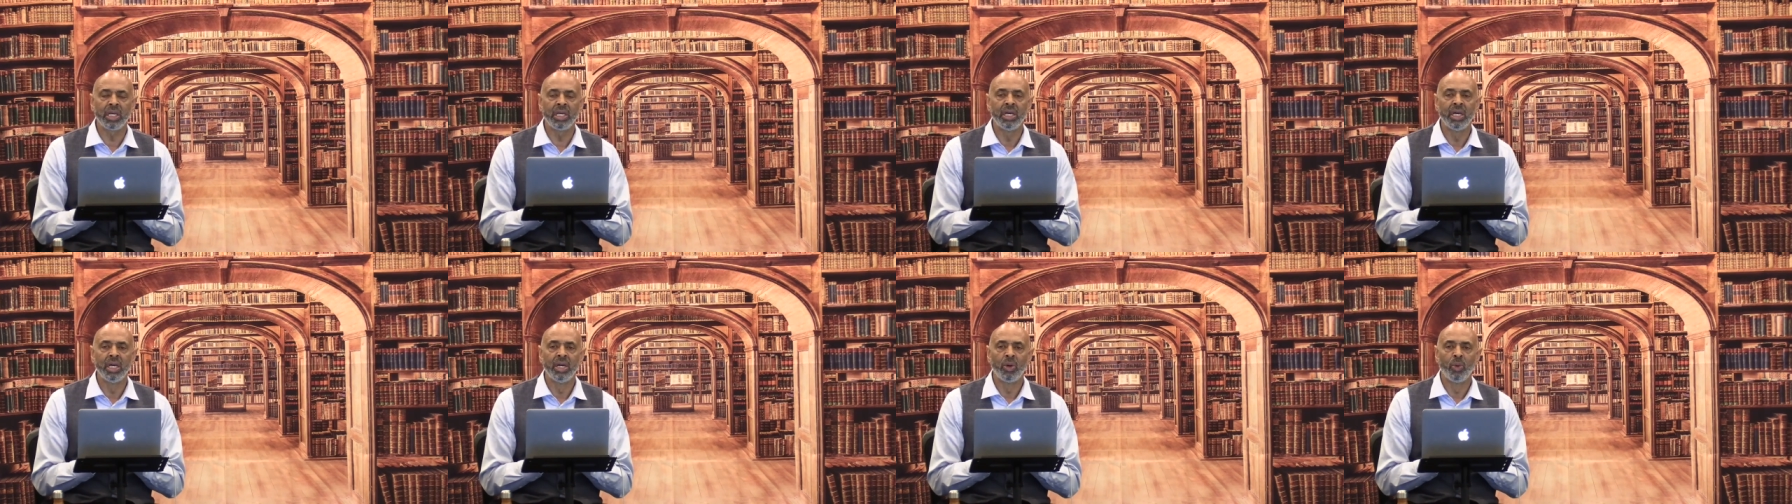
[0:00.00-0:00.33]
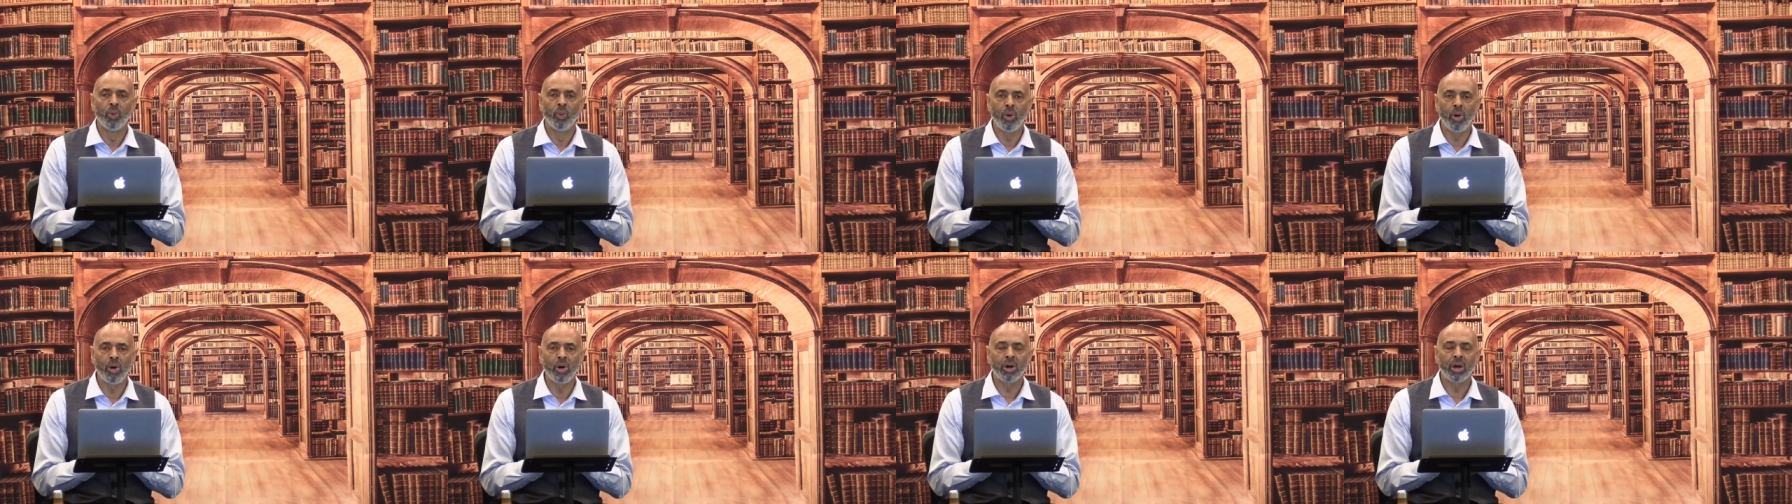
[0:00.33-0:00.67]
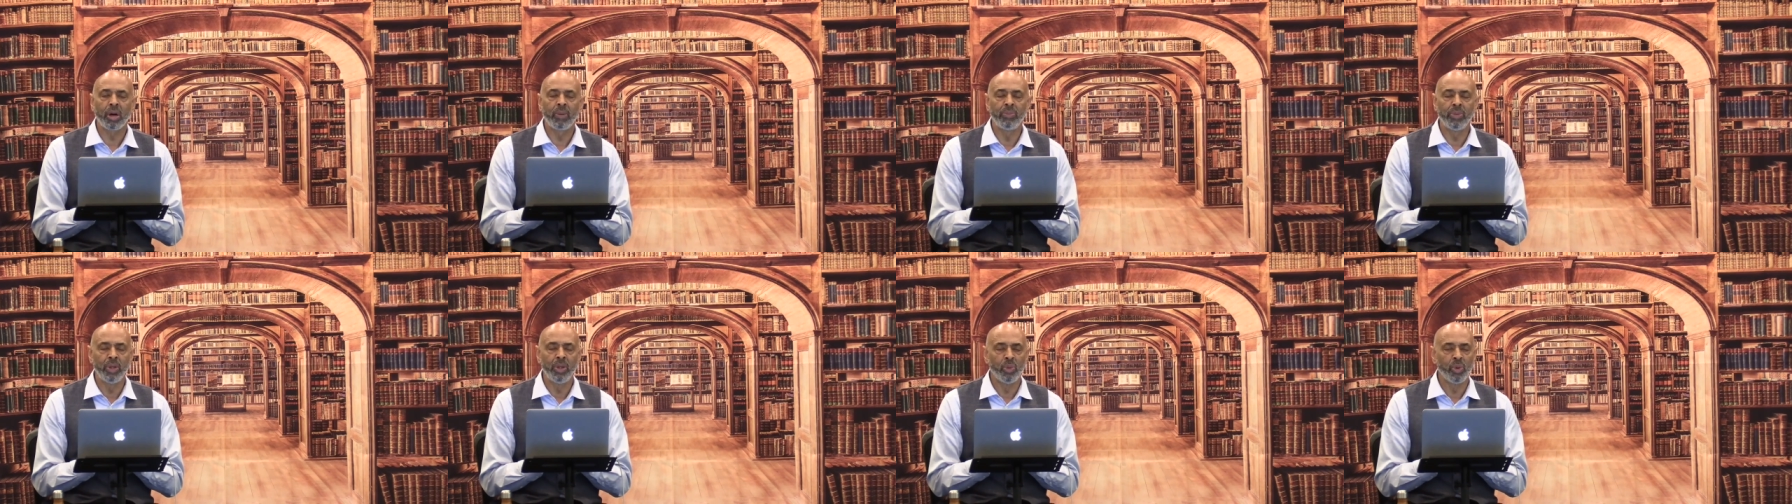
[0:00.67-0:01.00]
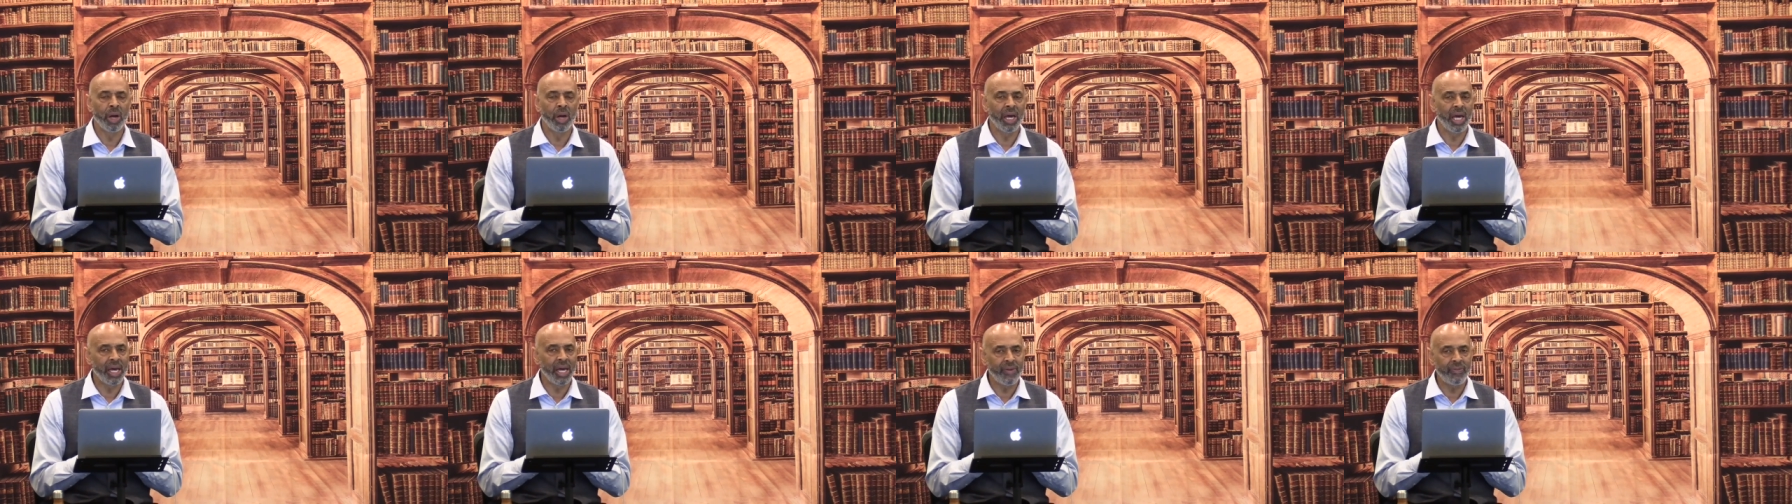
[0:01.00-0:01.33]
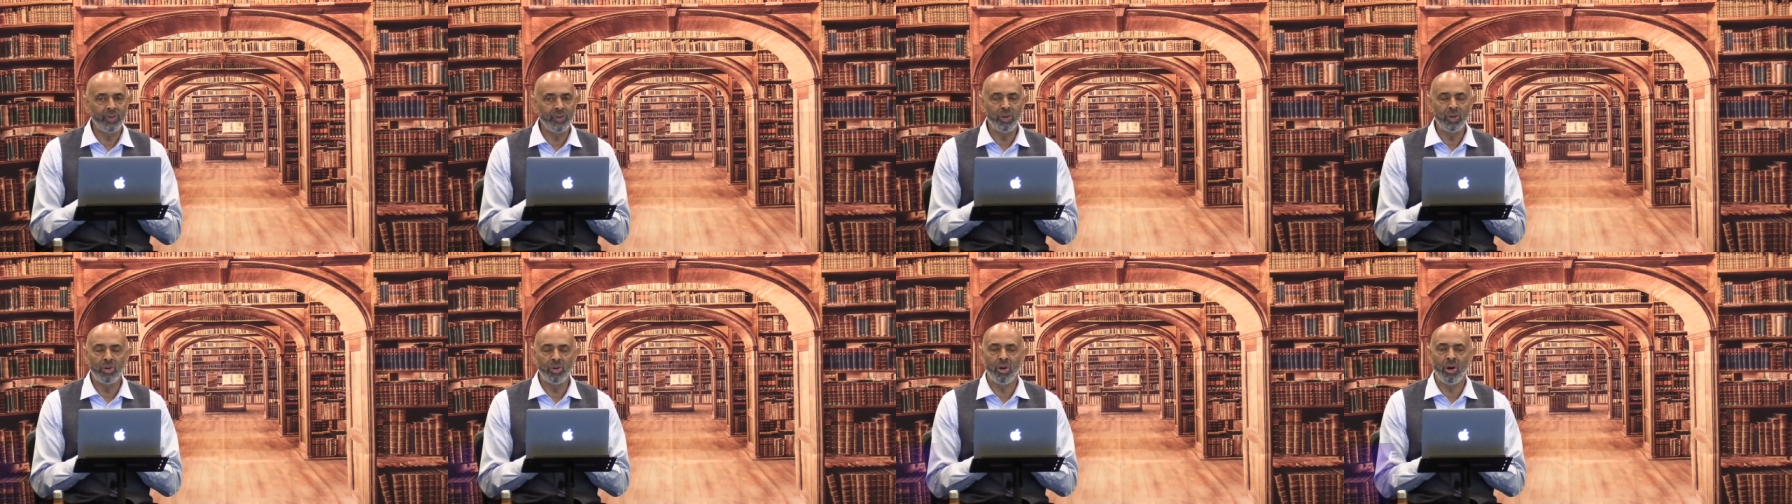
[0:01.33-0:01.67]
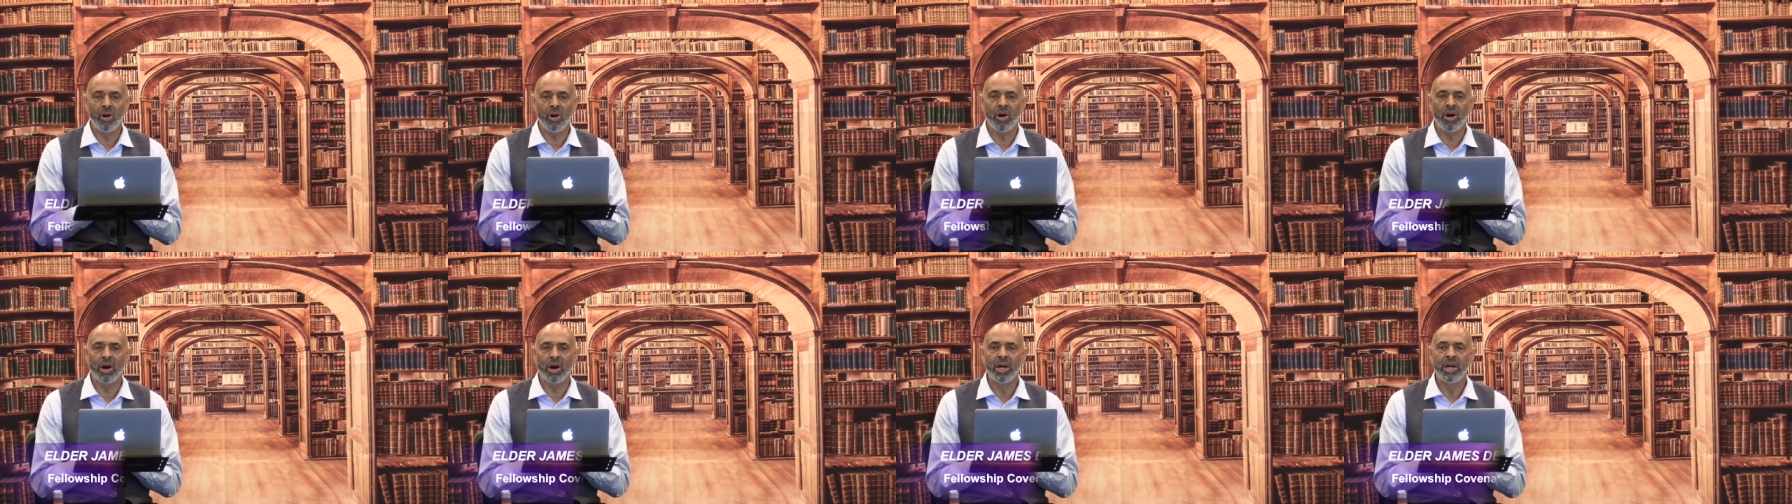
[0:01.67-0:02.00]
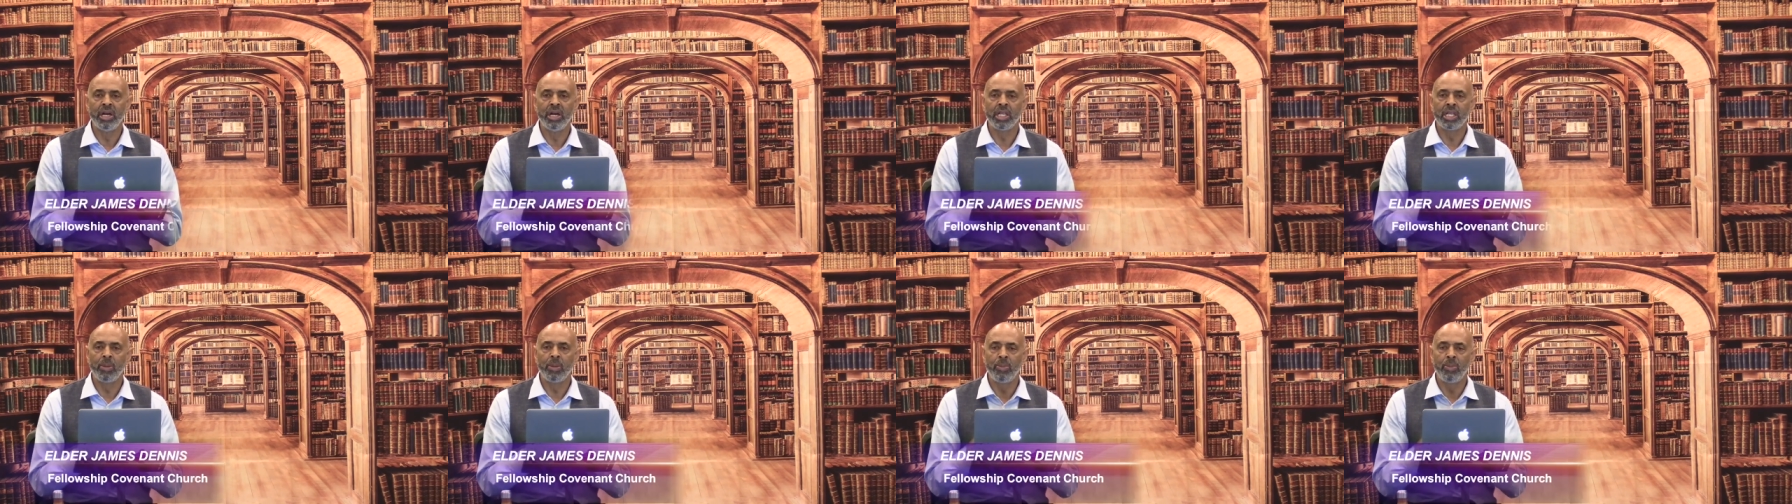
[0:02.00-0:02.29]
welcome you wherever you are to be